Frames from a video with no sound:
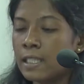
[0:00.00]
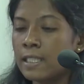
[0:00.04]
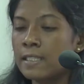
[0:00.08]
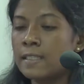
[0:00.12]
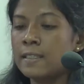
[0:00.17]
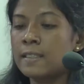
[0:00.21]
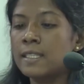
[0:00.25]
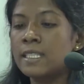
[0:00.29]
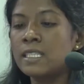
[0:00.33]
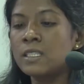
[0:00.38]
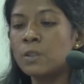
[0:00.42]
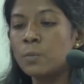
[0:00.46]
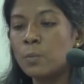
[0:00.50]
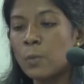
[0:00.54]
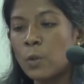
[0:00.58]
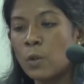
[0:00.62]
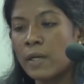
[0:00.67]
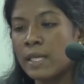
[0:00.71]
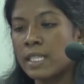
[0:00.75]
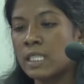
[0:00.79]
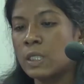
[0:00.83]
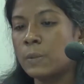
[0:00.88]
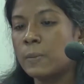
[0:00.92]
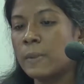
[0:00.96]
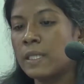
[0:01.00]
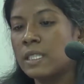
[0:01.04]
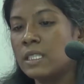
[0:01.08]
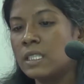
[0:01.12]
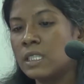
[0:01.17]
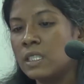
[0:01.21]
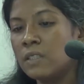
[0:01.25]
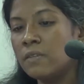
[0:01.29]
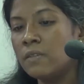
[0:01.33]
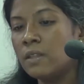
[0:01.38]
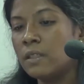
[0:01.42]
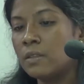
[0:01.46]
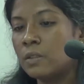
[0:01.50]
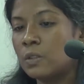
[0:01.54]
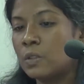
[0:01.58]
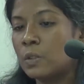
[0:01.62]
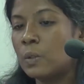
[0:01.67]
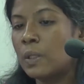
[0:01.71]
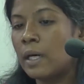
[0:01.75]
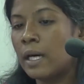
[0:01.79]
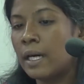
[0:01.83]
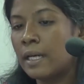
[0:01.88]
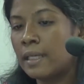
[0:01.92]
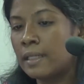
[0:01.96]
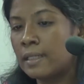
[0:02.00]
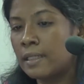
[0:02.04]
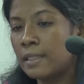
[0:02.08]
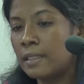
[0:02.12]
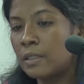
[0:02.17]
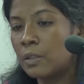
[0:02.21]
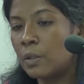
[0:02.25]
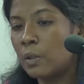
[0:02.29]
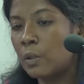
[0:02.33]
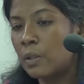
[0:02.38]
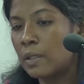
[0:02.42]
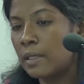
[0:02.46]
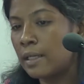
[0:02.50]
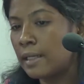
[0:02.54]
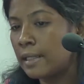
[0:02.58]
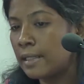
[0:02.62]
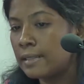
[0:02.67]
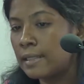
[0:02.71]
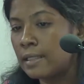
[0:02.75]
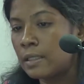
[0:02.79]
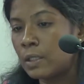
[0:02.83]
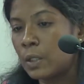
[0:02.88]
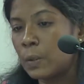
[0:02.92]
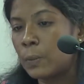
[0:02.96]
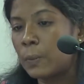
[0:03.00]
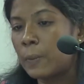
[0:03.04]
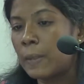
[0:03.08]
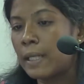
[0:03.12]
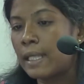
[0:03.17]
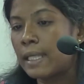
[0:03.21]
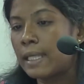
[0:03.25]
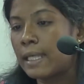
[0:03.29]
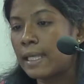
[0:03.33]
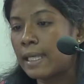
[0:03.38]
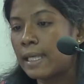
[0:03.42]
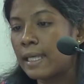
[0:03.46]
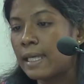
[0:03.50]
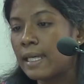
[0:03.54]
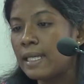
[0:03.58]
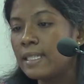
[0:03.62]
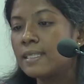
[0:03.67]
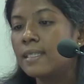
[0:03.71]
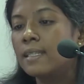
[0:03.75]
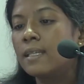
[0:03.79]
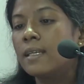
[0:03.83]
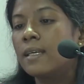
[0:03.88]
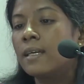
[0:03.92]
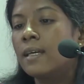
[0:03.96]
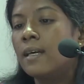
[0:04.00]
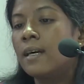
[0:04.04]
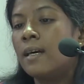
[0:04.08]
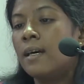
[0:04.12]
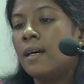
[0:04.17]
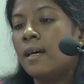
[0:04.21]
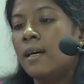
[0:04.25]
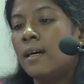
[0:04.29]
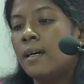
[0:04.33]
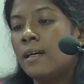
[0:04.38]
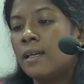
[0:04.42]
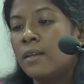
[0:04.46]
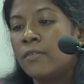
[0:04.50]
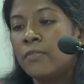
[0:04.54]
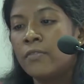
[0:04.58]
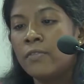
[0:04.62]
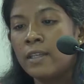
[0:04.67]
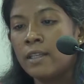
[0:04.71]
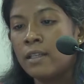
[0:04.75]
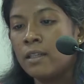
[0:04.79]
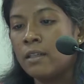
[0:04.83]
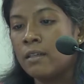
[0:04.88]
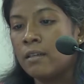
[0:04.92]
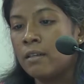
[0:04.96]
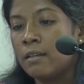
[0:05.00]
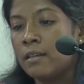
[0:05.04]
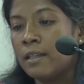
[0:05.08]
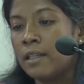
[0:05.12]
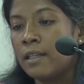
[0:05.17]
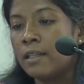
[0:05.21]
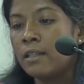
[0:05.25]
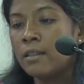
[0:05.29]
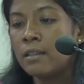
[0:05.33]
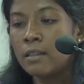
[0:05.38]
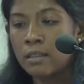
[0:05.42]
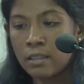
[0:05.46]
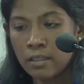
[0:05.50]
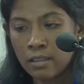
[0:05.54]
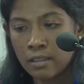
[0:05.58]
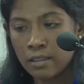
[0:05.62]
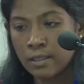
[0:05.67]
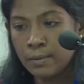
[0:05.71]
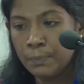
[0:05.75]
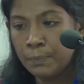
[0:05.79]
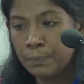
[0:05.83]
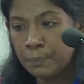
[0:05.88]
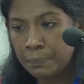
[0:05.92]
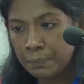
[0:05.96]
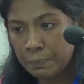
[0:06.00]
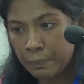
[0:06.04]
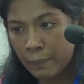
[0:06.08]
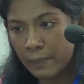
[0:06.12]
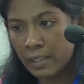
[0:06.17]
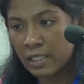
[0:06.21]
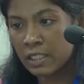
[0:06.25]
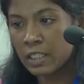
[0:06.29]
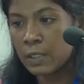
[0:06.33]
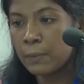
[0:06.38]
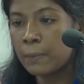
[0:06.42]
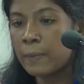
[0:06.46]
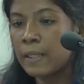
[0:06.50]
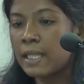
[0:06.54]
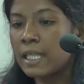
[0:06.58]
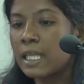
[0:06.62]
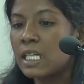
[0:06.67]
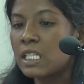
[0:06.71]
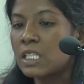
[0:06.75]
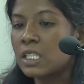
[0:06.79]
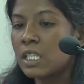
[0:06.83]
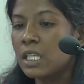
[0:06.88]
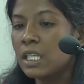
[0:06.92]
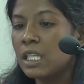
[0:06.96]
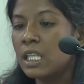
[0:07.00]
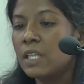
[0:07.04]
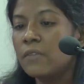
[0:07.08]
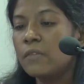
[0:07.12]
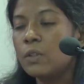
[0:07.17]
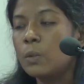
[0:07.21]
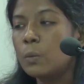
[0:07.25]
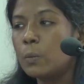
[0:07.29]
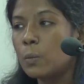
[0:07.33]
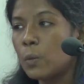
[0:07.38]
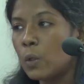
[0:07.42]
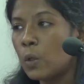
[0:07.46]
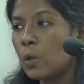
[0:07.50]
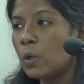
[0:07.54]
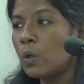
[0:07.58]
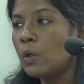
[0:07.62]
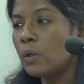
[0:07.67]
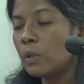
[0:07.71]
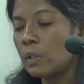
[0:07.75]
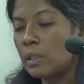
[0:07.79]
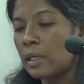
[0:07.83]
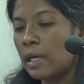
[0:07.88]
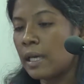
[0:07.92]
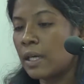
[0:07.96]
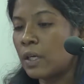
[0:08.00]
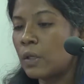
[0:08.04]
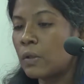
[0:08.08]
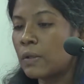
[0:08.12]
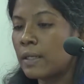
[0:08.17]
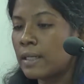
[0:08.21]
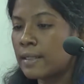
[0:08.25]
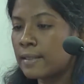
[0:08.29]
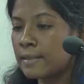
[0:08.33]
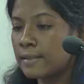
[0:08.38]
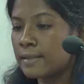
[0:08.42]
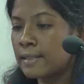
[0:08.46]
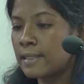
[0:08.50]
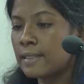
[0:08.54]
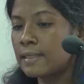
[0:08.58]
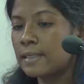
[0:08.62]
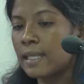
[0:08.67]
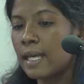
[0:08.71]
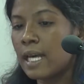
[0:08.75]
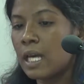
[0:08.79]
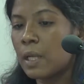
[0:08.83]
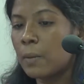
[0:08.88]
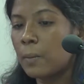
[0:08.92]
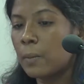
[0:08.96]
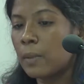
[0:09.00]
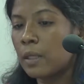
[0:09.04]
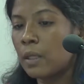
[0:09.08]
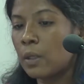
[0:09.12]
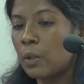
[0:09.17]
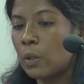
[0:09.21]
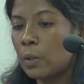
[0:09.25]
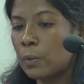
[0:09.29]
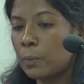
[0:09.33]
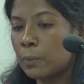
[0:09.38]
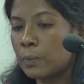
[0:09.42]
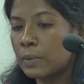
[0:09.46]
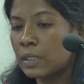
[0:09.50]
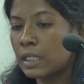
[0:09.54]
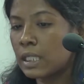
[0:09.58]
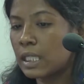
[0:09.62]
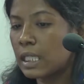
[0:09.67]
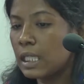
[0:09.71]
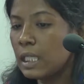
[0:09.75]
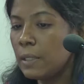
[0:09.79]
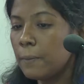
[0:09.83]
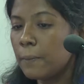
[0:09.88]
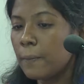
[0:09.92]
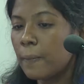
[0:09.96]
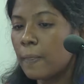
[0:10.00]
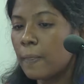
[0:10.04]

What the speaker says: kit is more expensive, so I did only the duplicate. If we did triplication, even more accurate results can be obtained.